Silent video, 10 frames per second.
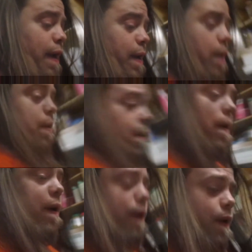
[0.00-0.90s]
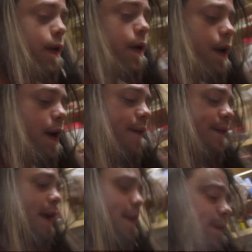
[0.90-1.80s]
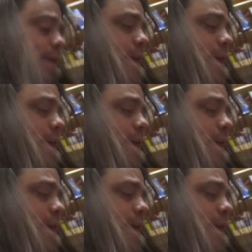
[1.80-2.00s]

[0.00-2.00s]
know I've kind of